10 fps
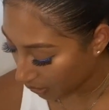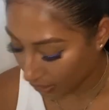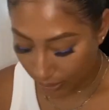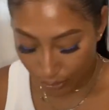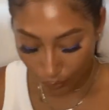
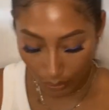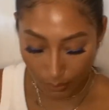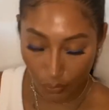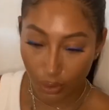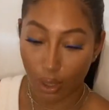There's
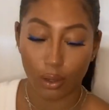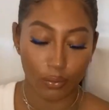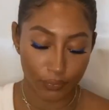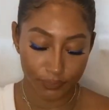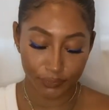one more.
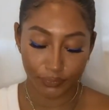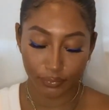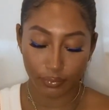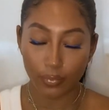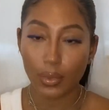Oh,
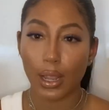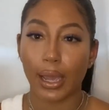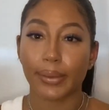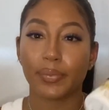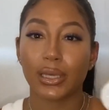
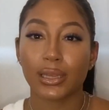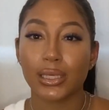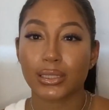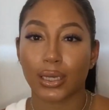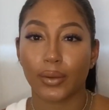I picked
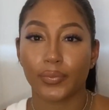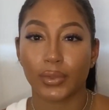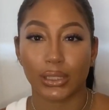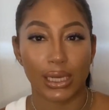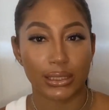these up
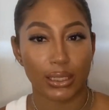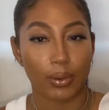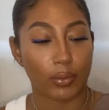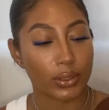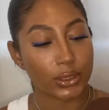the last time
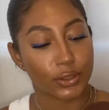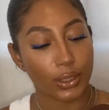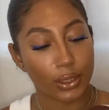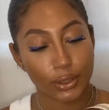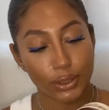I went to
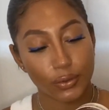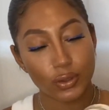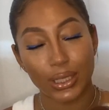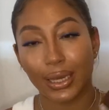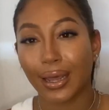Trader
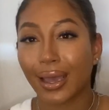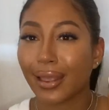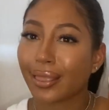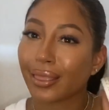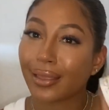Joe's and I
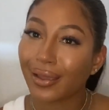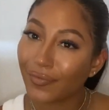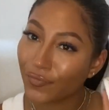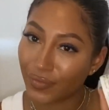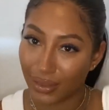
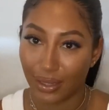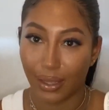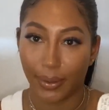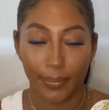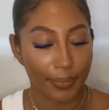love
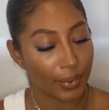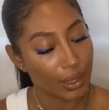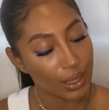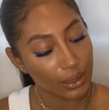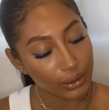them.
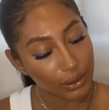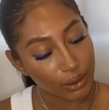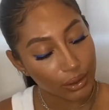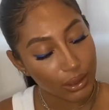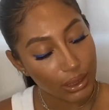
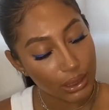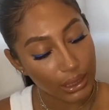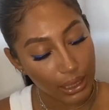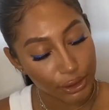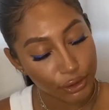They're the
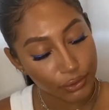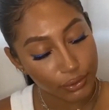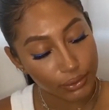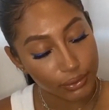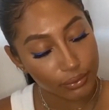
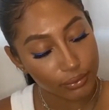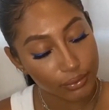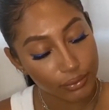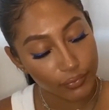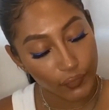natural
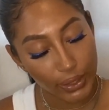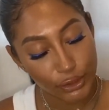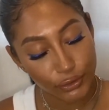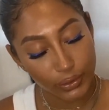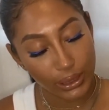
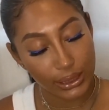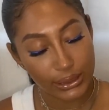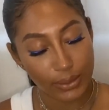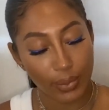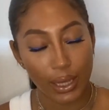facial
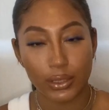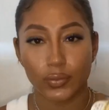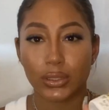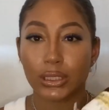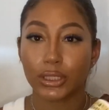cleansing pads
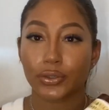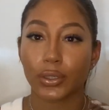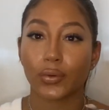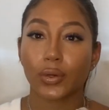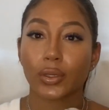with tea
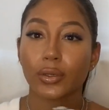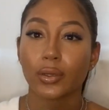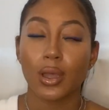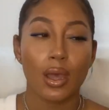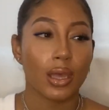tree
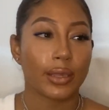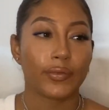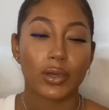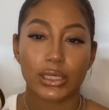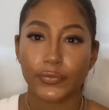oil. If
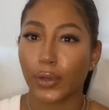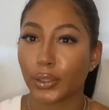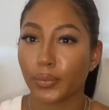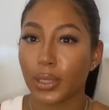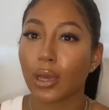you guys
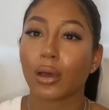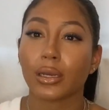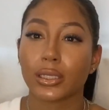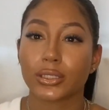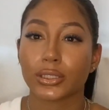follow me on
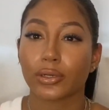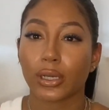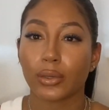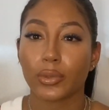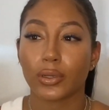
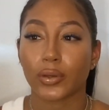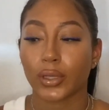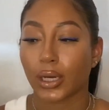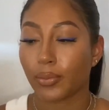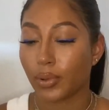Instagram, you know
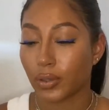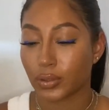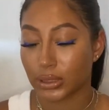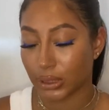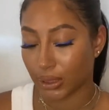that I
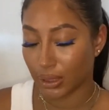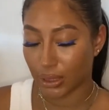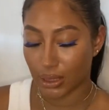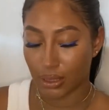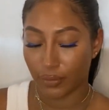posted
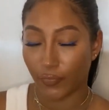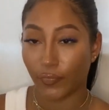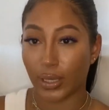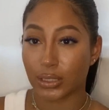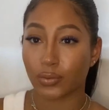the
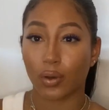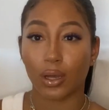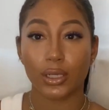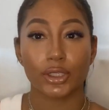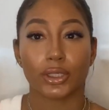face
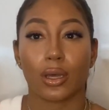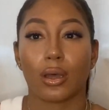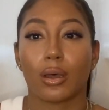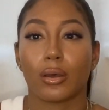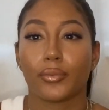wash.
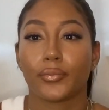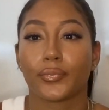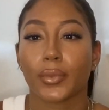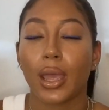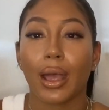
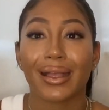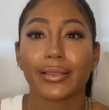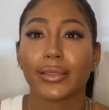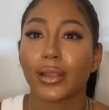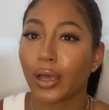I
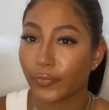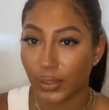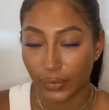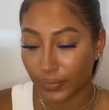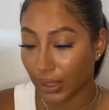love
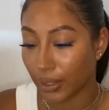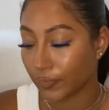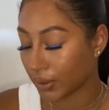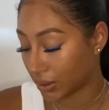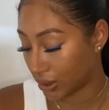
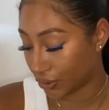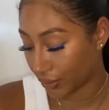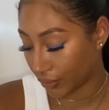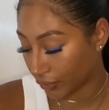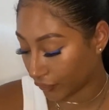their tea
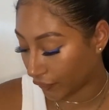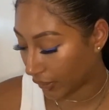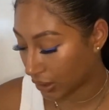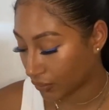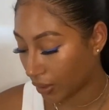tree oil
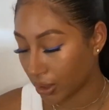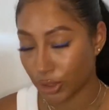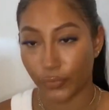face wash.